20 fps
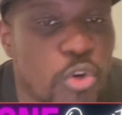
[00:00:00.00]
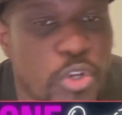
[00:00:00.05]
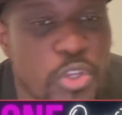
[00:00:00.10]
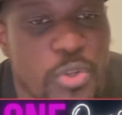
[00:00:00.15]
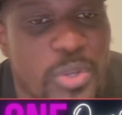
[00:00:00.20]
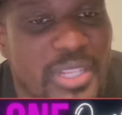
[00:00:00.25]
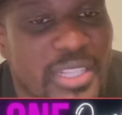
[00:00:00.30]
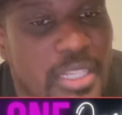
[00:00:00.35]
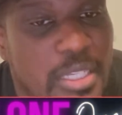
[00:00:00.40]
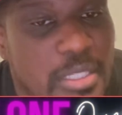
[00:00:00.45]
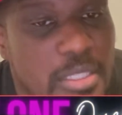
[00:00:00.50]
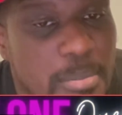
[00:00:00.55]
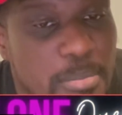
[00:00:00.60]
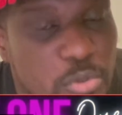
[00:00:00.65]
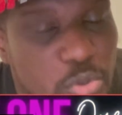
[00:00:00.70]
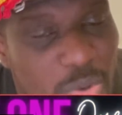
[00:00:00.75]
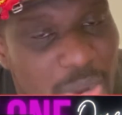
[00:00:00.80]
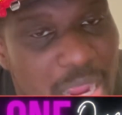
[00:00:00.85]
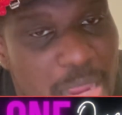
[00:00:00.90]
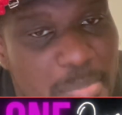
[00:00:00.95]
sure you hit the
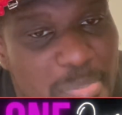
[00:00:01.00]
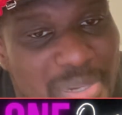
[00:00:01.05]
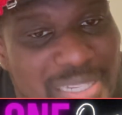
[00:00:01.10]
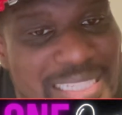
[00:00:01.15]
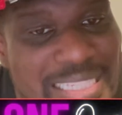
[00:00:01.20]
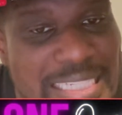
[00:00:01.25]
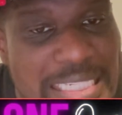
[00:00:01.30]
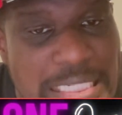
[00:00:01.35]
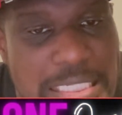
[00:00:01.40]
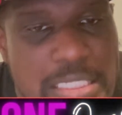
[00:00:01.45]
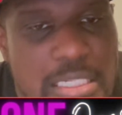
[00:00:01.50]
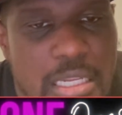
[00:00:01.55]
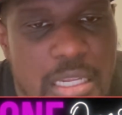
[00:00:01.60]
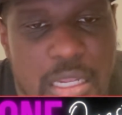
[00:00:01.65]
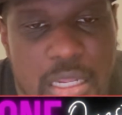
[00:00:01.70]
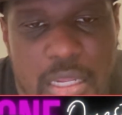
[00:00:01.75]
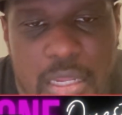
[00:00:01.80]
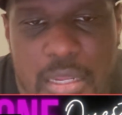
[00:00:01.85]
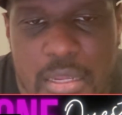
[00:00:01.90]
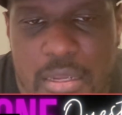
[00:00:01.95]
subscribe button
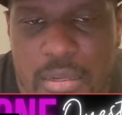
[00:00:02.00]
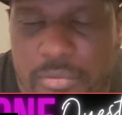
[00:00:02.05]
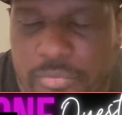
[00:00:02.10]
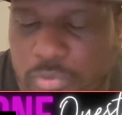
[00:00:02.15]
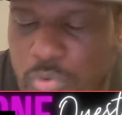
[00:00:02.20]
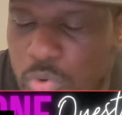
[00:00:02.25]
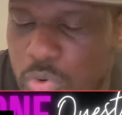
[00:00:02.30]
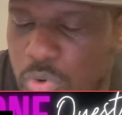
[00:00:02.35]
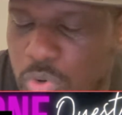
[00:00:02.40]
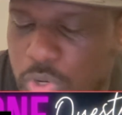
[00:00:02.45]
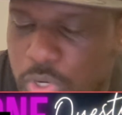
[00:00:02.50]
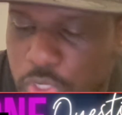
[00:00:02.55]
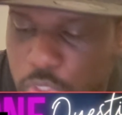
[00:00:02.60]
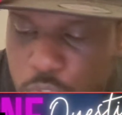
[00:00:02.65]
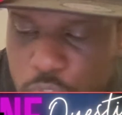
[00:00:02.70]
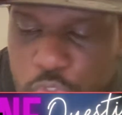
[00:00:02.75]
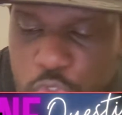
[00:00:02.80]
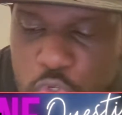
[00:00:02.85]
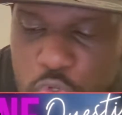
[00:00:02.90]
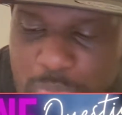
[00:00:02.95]
for
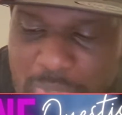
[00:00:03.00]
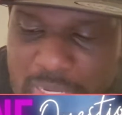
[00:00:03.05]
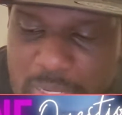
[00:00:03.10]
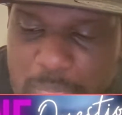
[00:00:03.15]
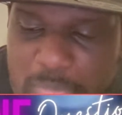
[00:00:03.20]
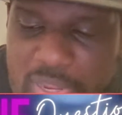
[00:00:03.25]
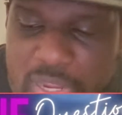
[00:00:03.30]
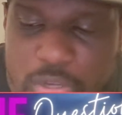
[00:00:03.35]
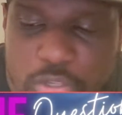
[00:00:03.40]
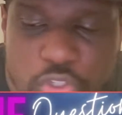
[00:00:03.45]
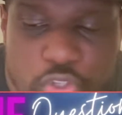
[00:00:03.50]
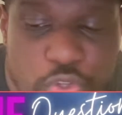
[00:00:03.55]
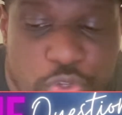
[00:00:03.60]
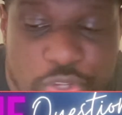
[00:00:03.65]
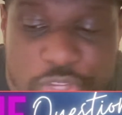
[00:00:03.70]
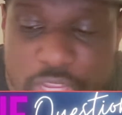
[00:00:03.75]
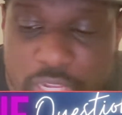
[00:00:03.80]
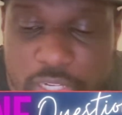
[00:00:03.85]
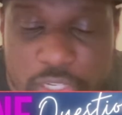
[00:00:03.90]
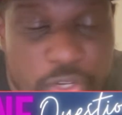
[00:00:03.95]
YouTube and the bell so
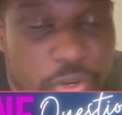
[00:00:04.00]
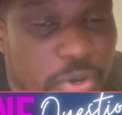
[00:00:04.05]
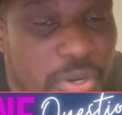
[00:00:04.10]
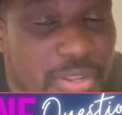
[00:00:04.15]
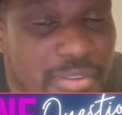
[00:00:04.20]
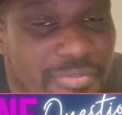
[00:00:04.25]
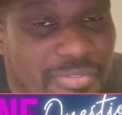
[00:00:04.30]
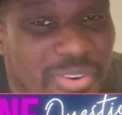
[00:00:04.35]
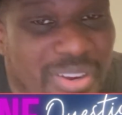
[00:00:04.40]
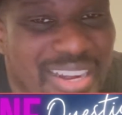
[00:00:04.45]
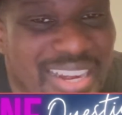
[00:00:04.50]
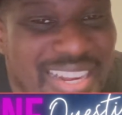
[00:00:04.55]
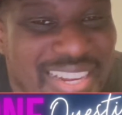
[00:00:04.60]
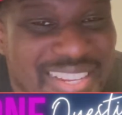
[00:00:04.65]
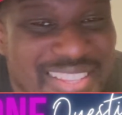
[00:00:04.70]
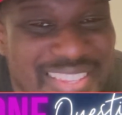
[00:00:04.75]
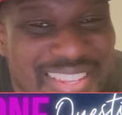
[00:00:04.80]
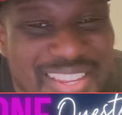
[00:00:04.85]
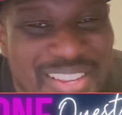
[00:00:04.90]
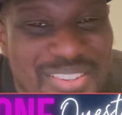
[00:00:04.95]
you can get alerted for
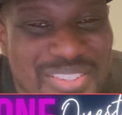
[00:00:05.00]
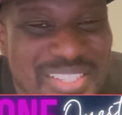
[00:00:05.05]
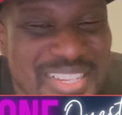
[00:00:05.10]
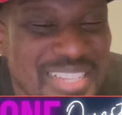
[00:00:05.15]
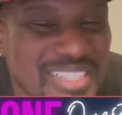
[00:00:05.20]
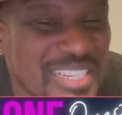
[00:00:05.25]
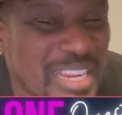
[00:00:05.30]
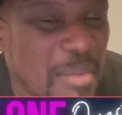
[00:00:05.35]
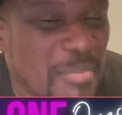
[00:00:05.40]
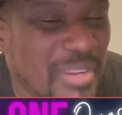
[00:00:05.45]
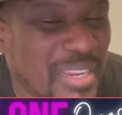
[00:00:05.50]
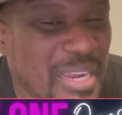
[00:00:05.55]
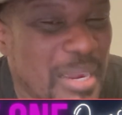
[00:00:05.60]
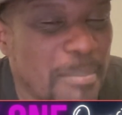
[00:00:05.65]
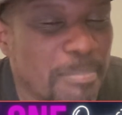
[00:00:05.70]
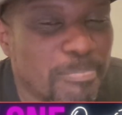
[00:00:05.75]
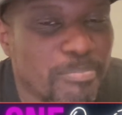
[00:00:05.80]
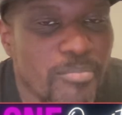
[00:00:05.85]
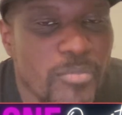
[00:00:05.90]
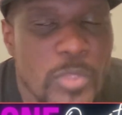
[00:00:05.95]
anything else that's coming
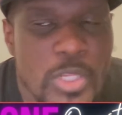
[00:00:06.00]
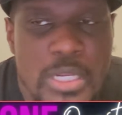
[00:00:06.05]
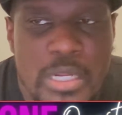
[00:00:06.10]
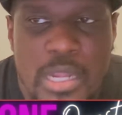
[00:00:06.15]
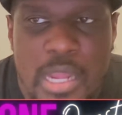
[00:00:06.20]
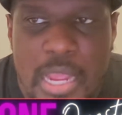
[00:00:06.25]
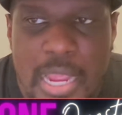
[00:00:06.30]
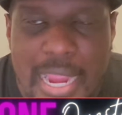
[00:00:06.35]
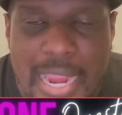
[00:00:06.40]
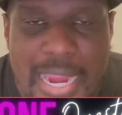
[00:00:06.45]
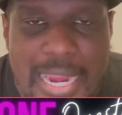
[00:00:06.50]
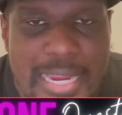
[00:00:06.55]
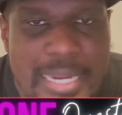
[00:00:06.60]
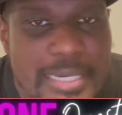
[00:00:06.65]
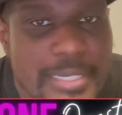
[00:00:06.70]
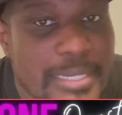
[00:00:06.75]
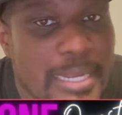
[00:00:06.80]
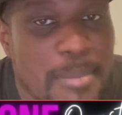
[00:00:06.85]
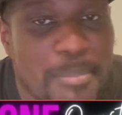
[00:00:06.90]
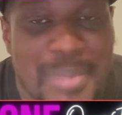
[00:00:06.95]
up.
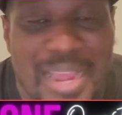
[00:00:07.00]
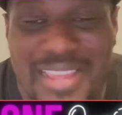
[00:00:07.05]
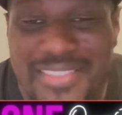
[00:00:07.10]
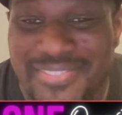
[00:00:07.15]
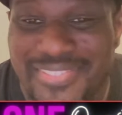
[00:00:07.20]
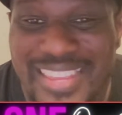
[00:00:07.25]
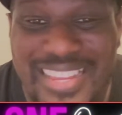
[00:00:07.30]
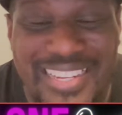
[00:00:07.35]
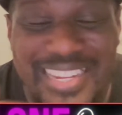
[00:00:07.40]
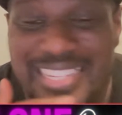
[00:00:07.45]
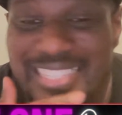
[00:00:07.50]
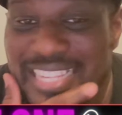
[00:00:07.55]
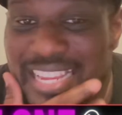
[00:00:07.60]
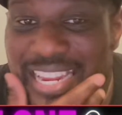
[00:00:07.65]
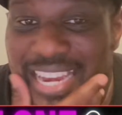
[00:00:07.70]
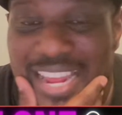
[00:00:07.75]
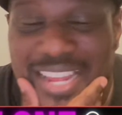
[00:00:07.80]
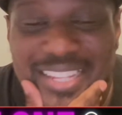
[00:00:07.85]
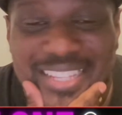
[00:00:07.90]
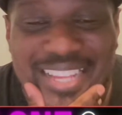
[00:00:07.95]
And I think that's
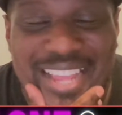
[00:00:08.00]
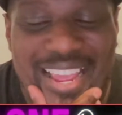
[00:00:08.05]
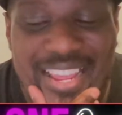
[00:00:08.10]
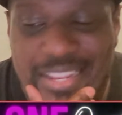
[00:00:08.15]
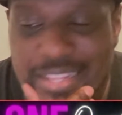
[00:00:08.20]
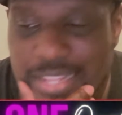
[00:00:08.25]
it. I